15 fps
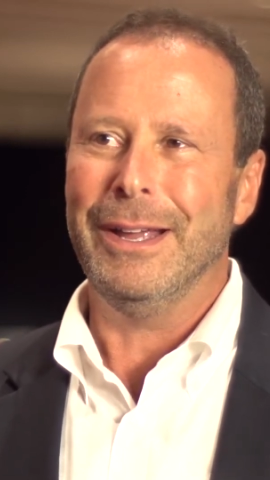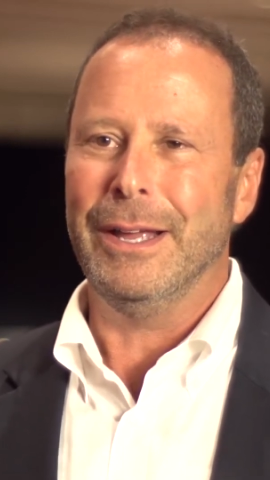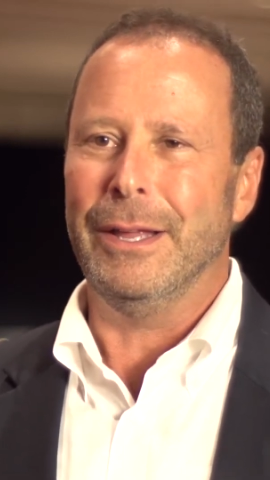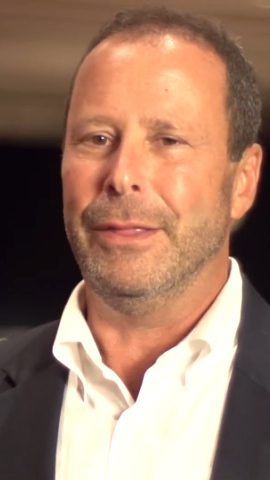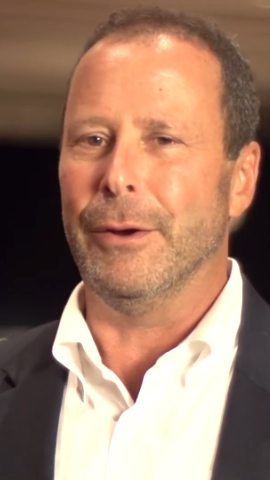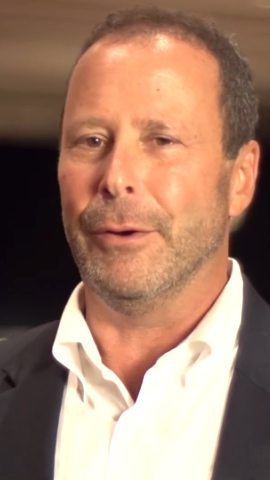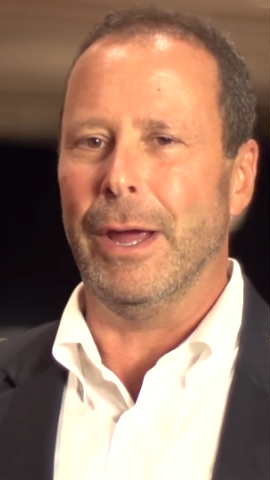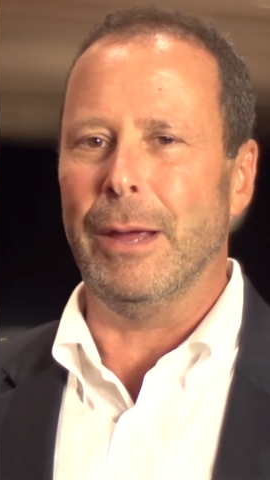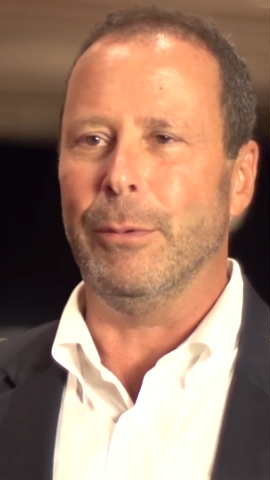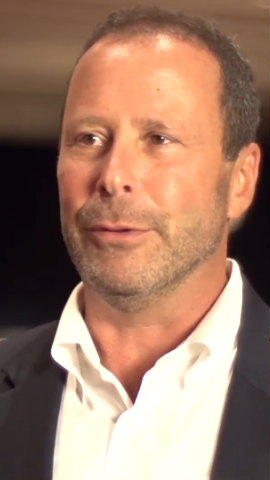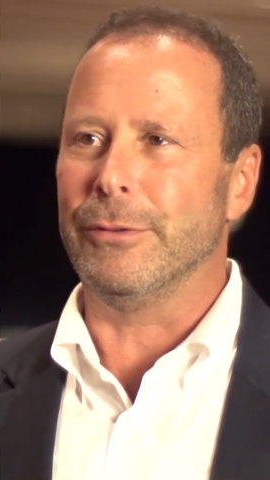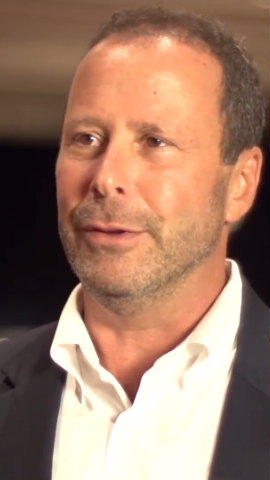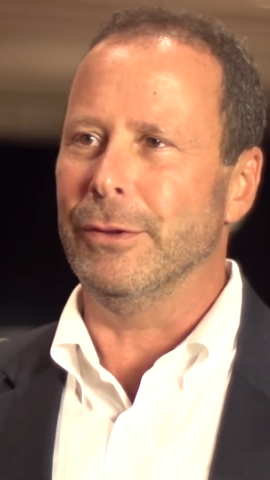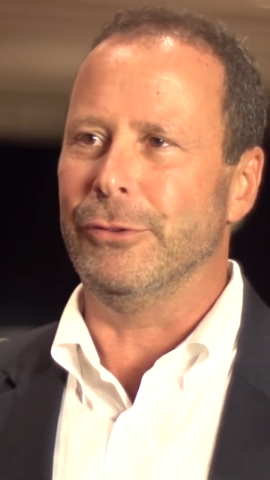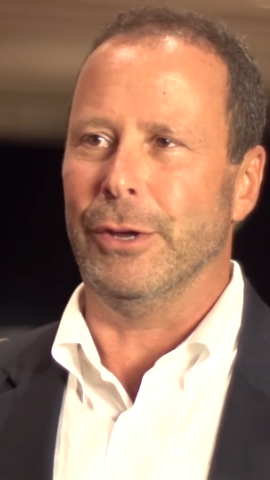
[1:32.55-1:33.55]
they're able
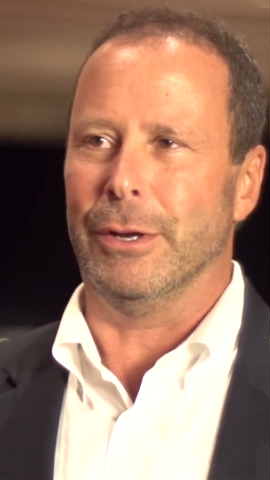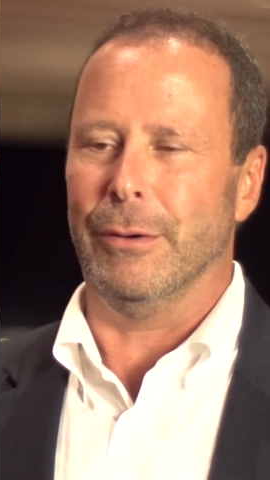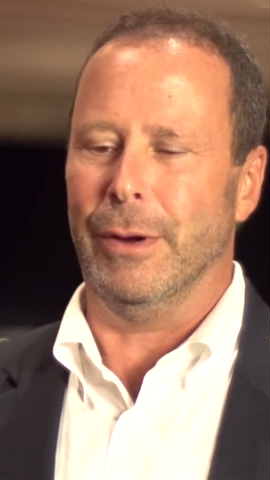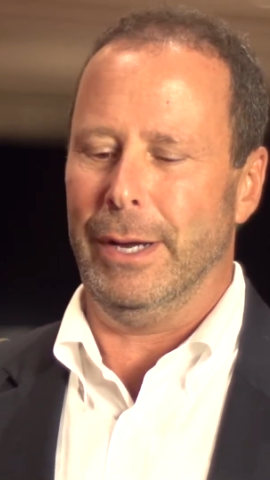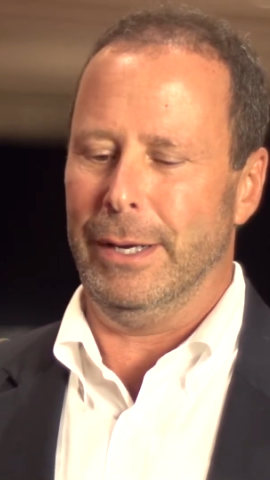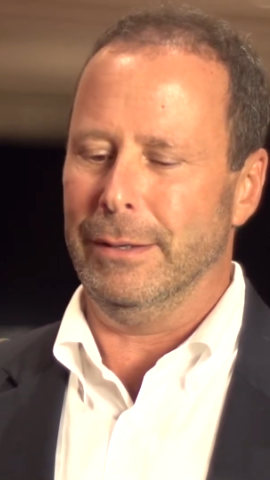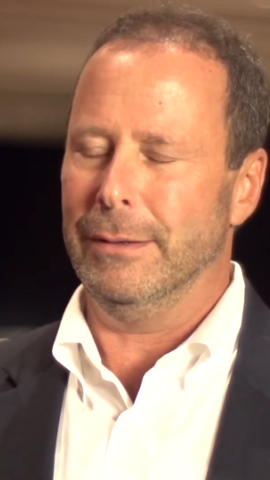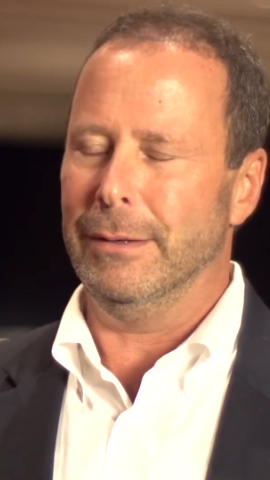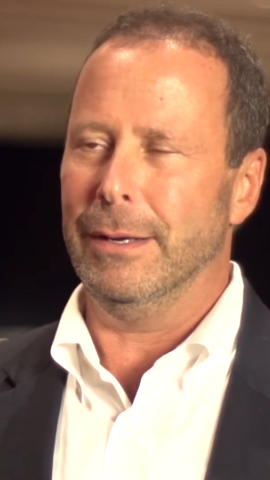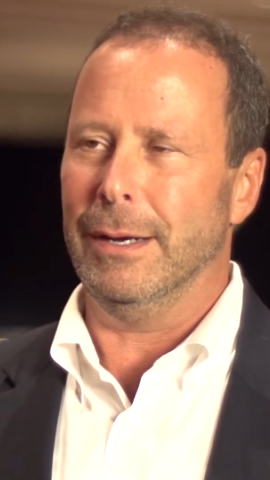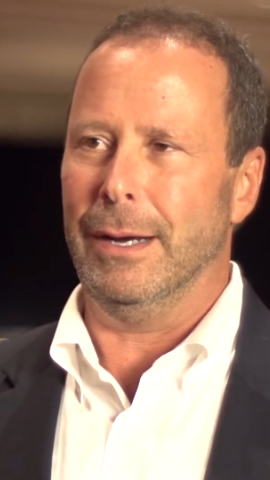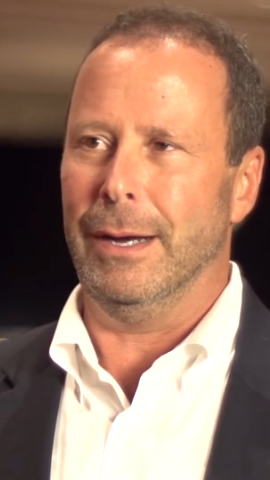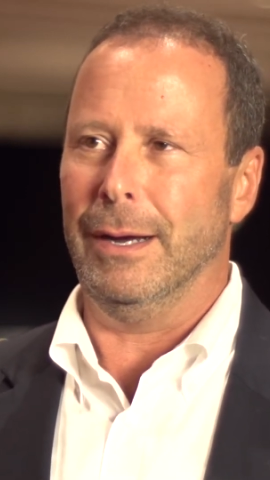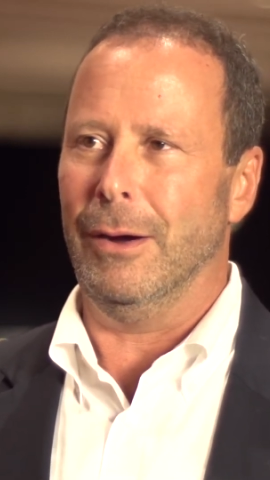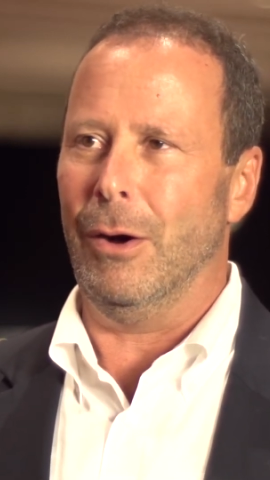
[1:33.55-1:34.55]
to generate
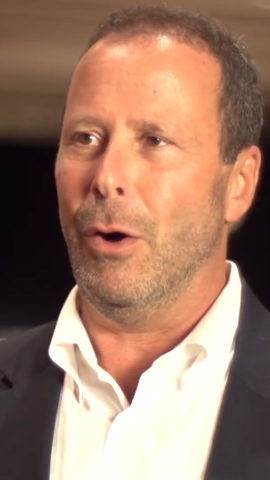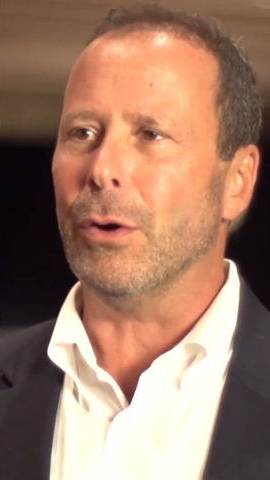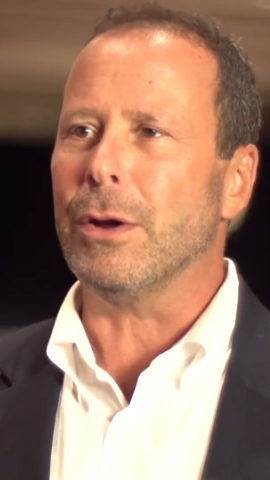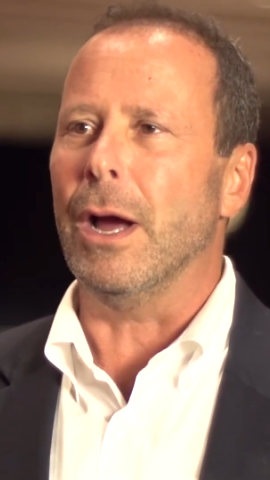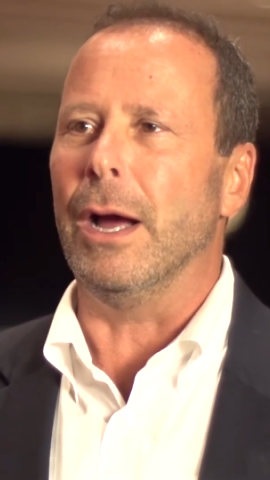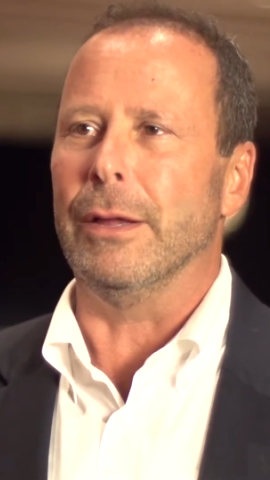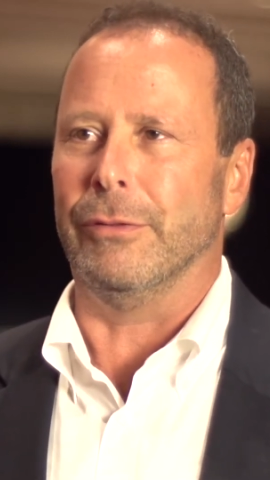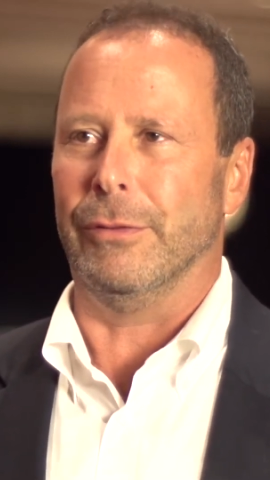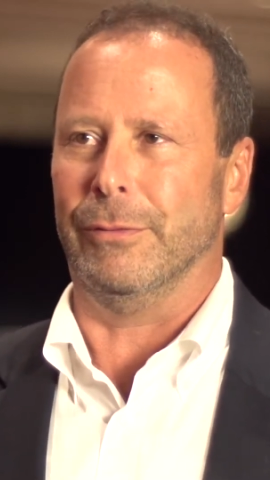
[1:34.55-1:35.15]
all kinds